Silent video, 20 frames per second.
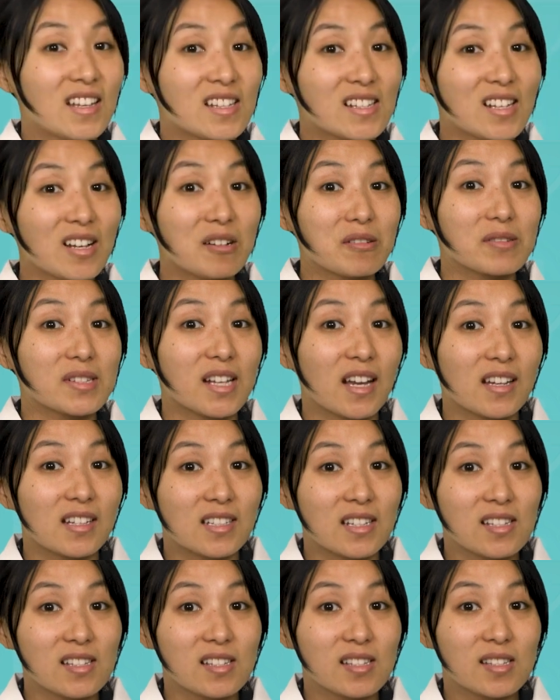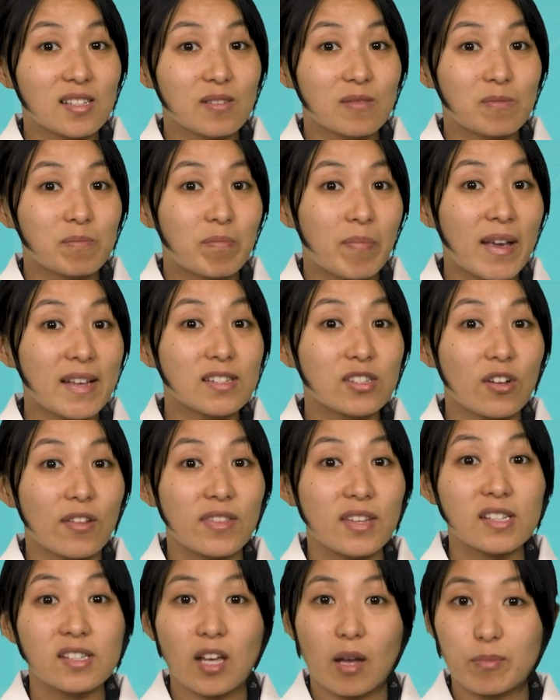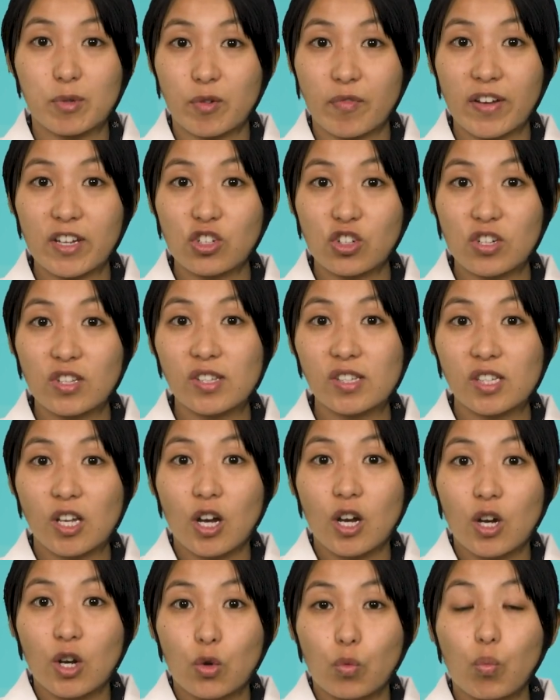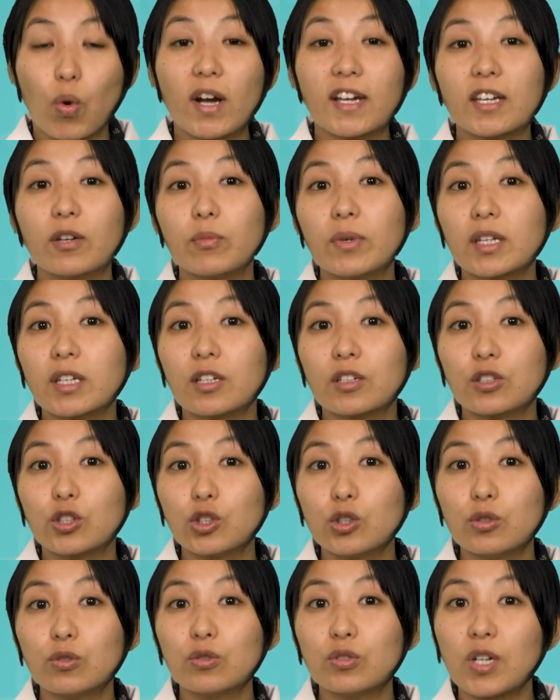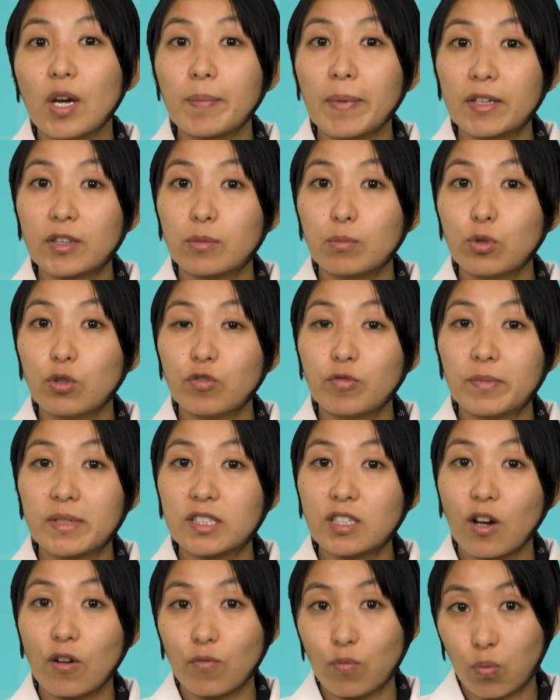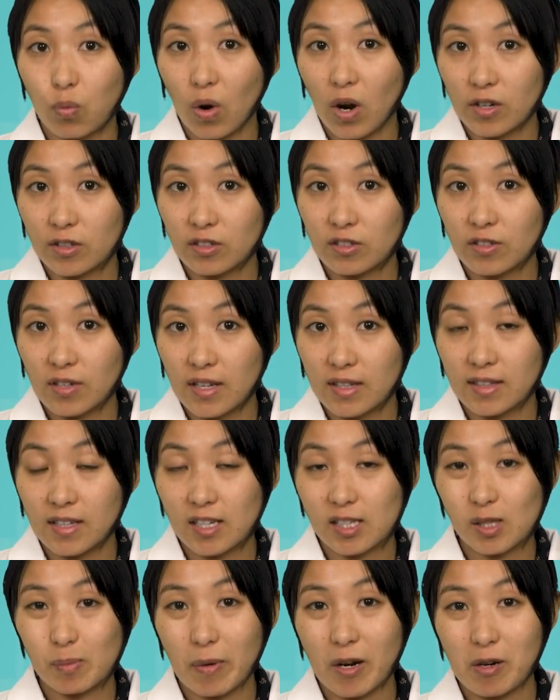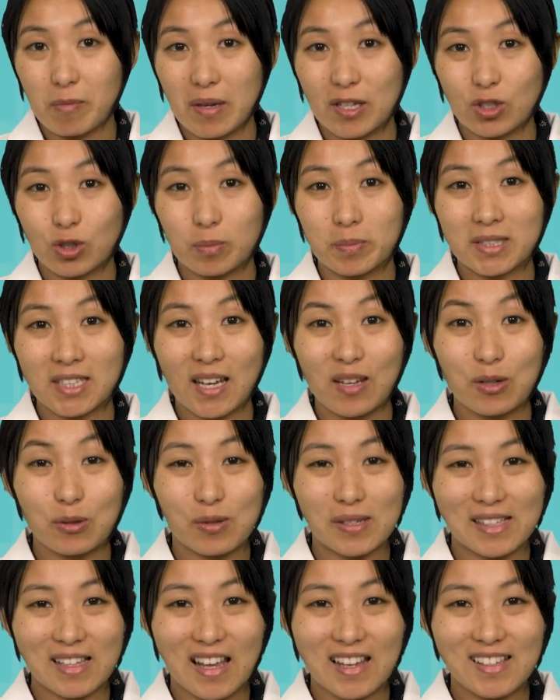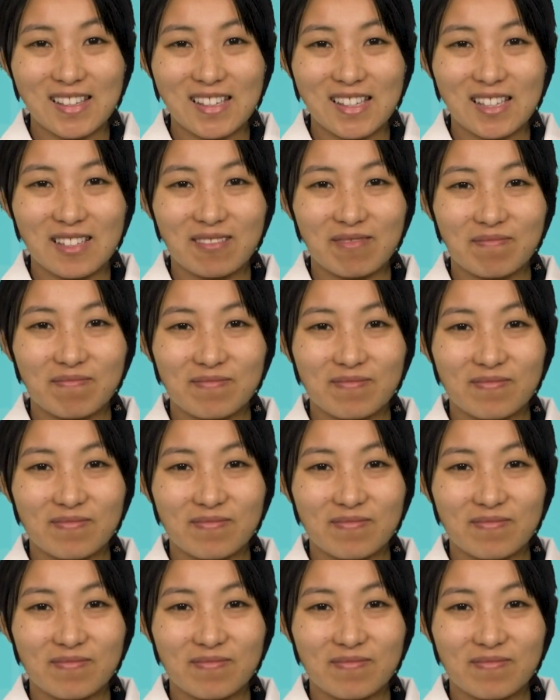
So, scientists, based on these observations, what can we conclude about the movement of water in the experimental potato slice?